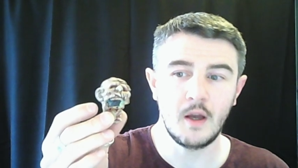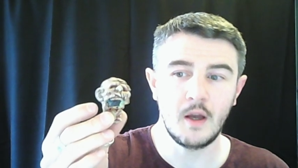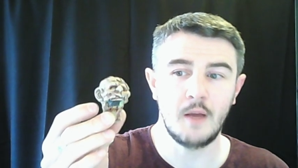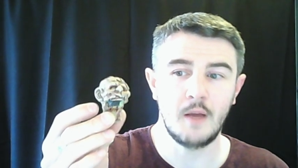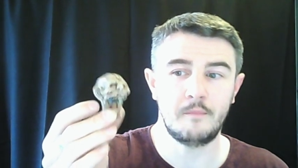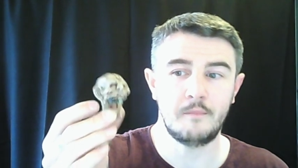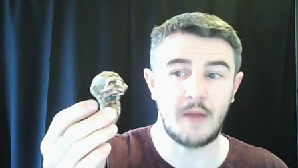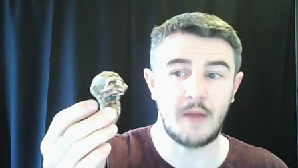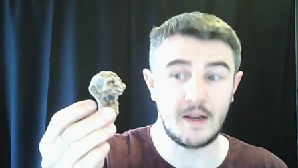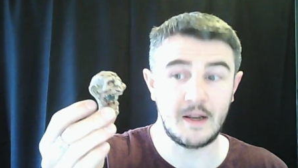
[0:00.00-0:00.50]

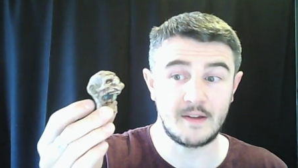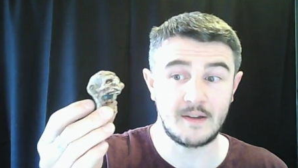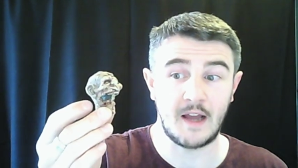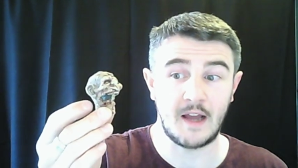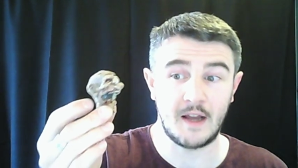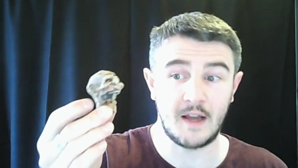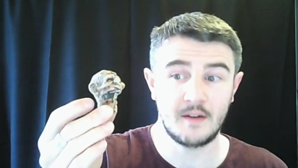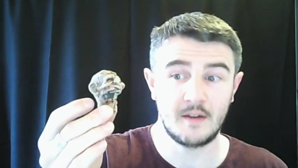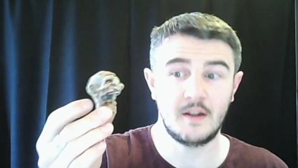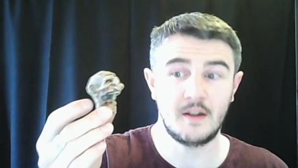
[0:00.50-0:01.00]
by
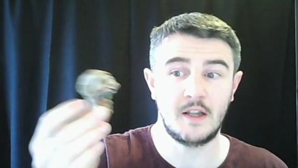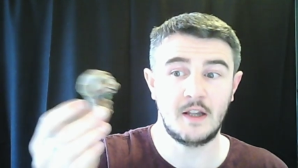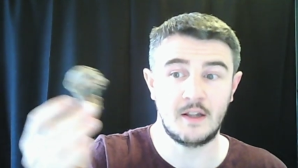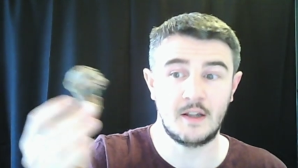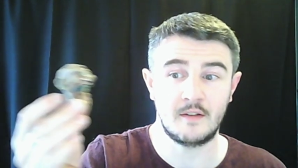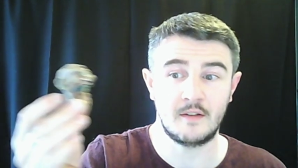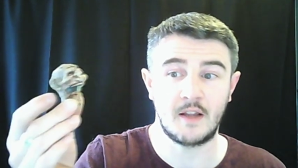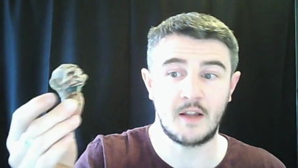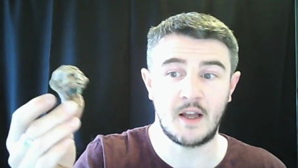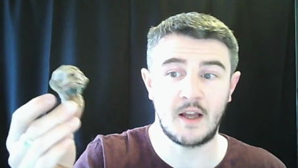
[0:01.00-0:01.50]
Dan
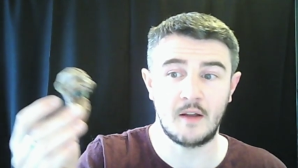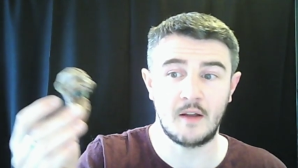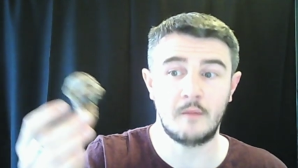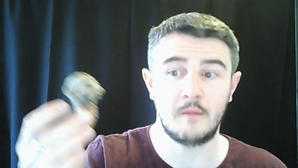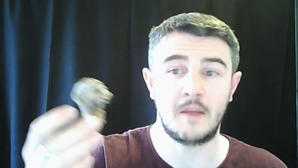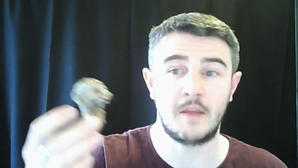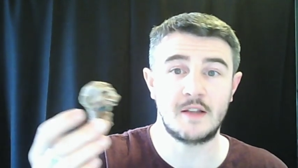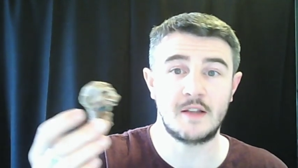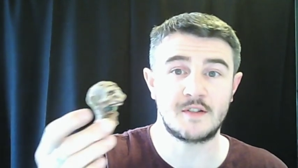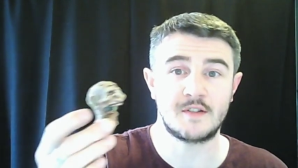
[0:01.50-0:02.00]
in that
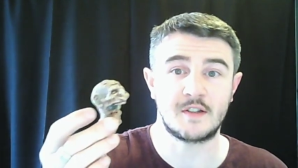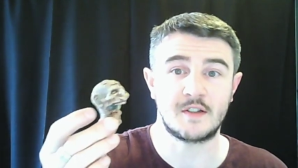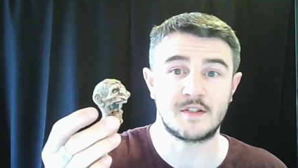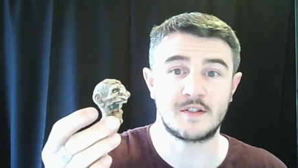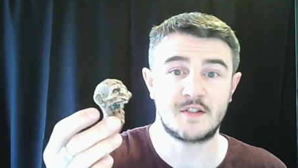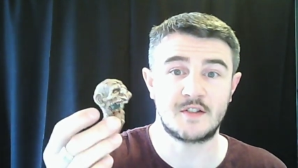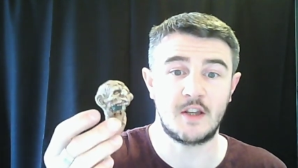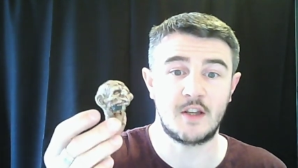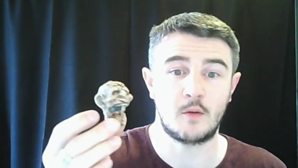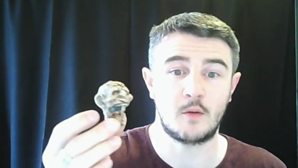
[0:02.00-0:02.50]
amazing
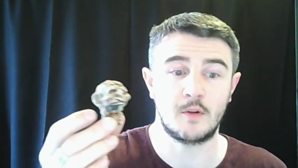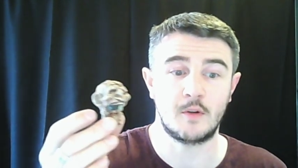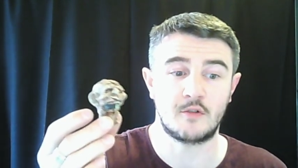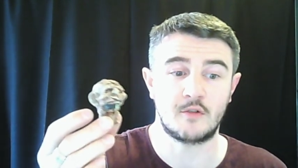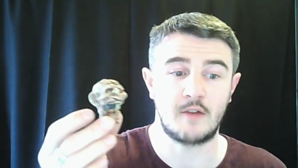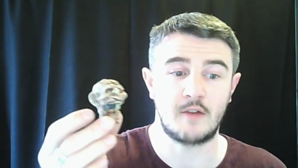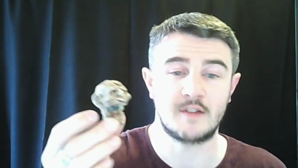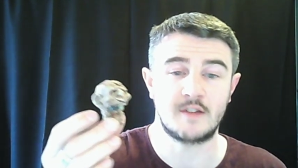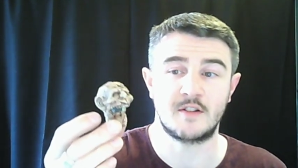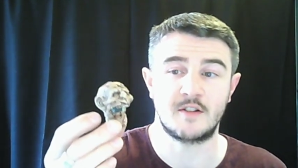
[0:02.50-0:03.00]

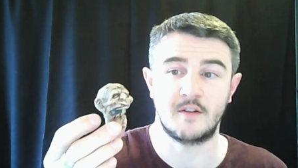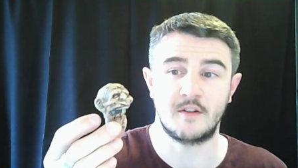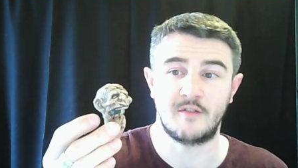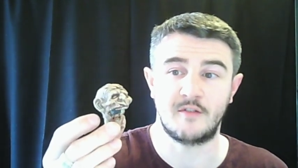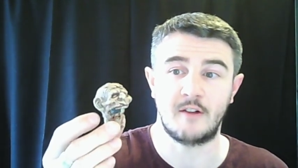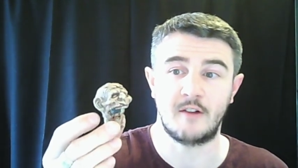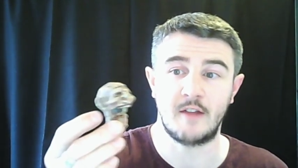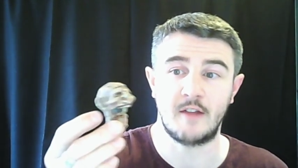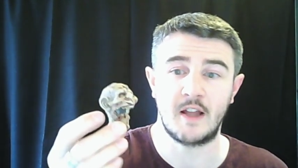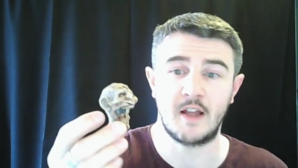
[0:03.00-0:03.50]
sequence right at the
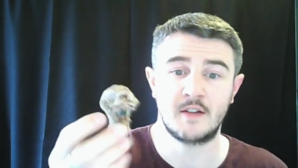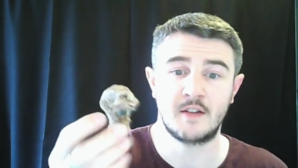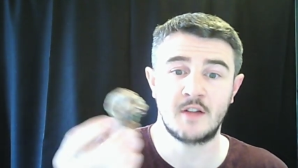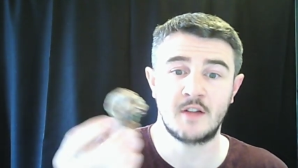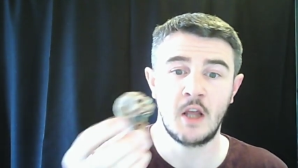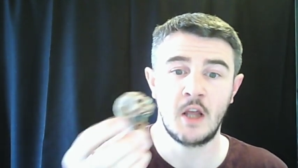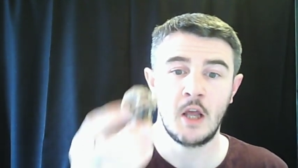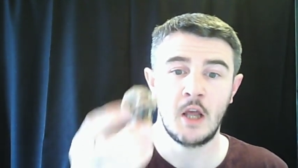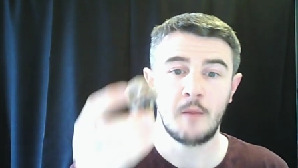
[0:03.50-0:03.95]
very end.